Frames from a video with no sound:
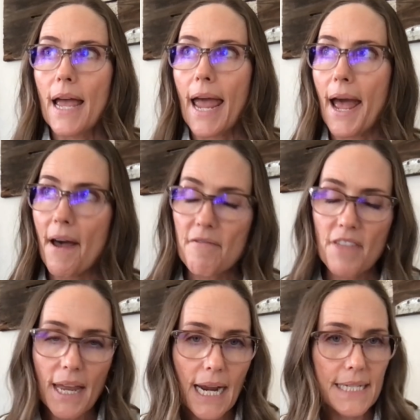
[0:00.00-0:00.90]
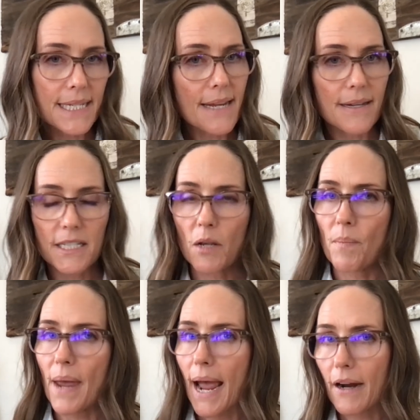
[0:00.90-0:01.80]
have that idea to
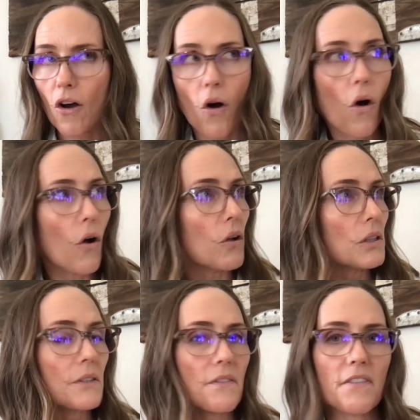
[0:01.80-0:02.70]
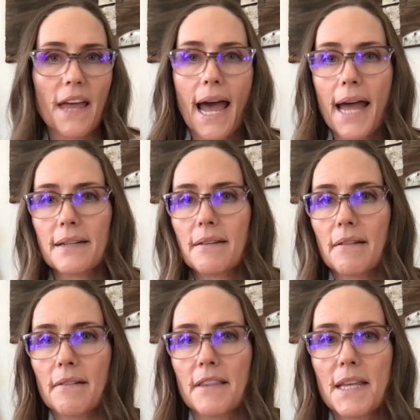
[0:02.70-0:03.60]
pack all of that
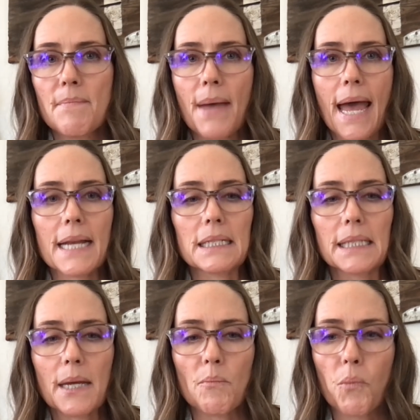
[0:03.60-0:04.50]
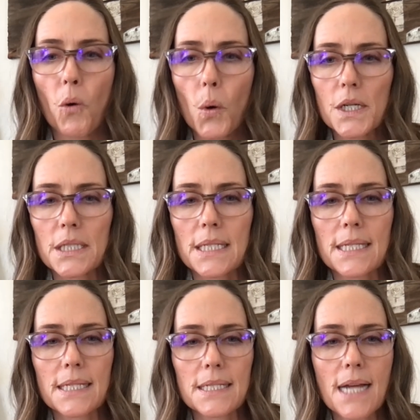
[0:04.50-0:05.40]
thematically important
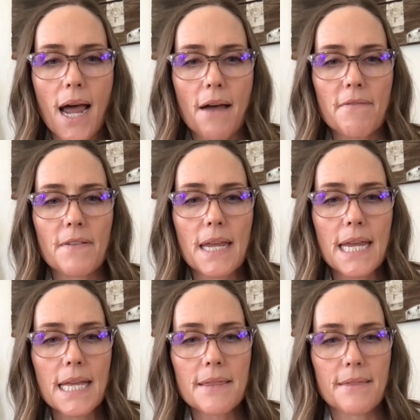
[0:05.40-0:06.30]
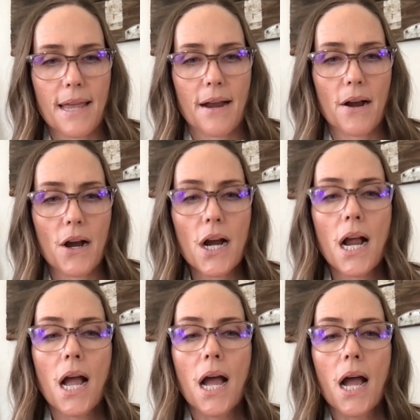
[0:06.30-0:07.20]
stuff in there
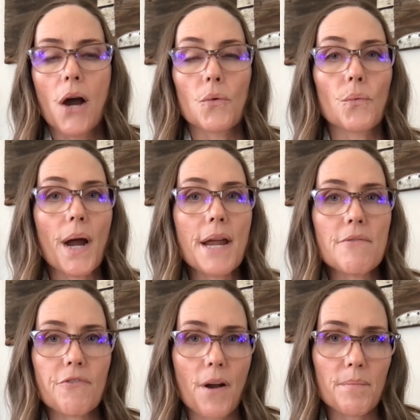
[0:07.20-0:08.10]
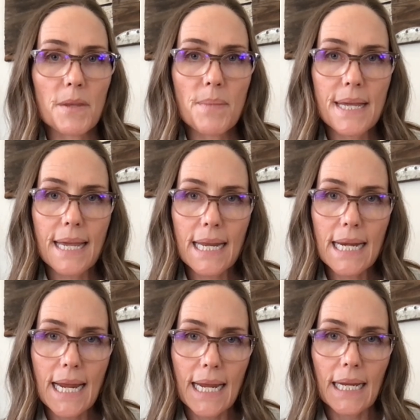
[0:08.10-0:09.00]
right from the
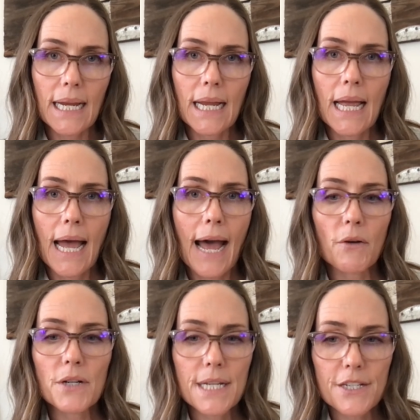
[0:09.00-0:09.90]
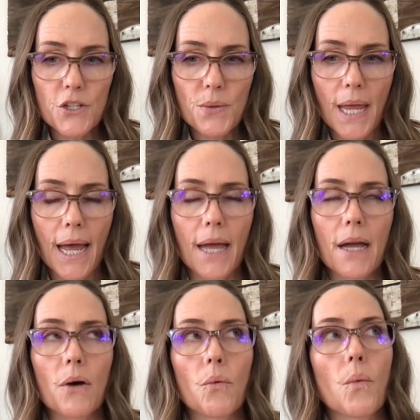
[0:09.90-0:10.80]
beginning? How did he do that?
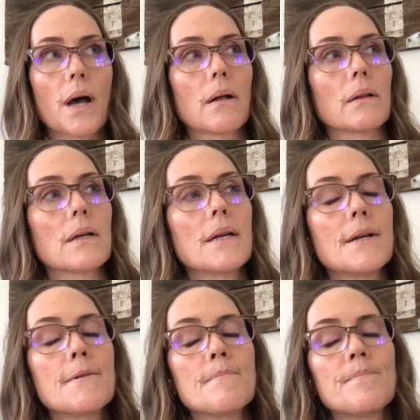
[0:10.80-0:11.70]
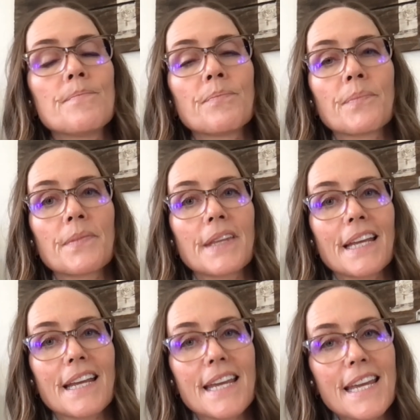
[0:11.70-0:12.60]
Well,
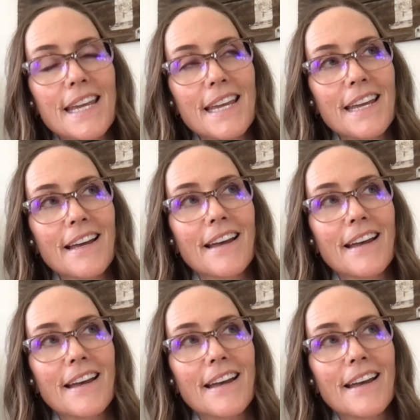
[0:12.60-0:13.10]
he,